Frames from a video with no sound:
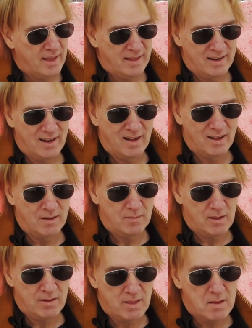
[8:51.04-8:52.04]

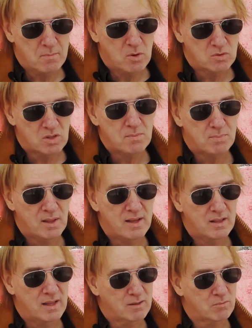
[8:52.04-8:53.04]
And they mostly play
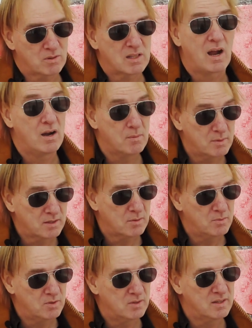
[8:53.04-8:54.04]
like retirement
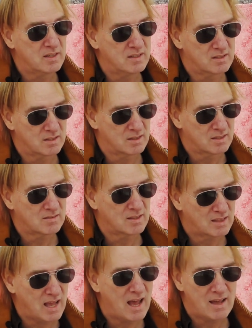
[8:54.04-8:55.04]
communities and things
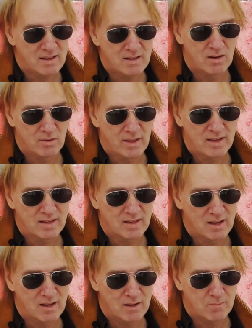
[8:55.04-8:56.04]
like that. You know, they
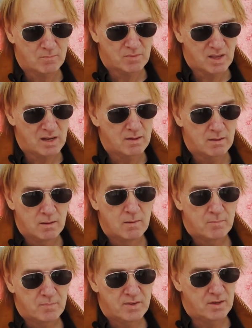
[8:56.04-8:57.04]
kind of,
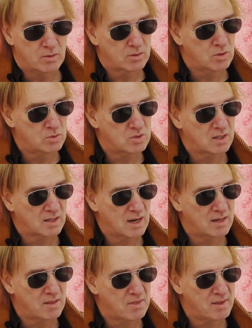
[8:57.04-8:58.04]
you know, acoustic
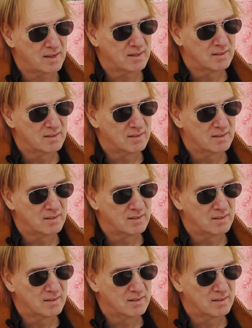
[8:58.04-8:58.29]
kind of thing.